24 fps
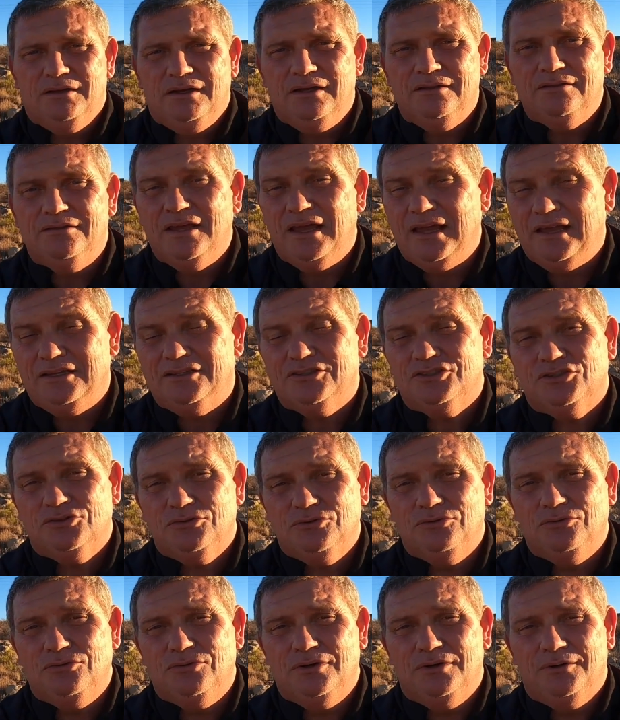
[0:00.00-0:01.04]
And thanks
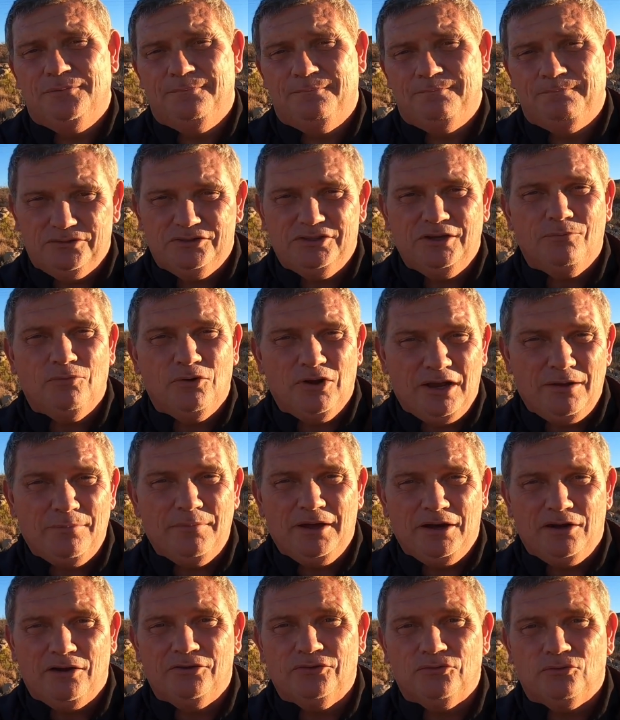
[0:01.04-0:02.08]
to someone I
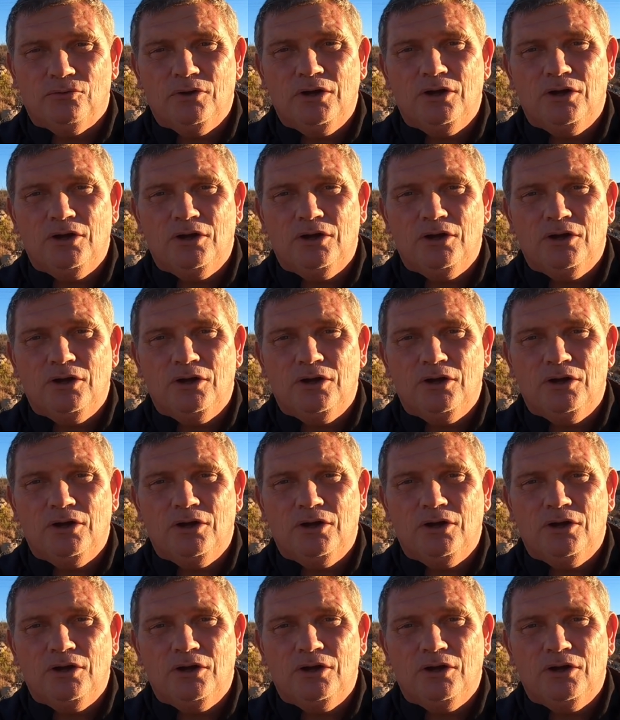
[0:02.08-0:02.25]
met on the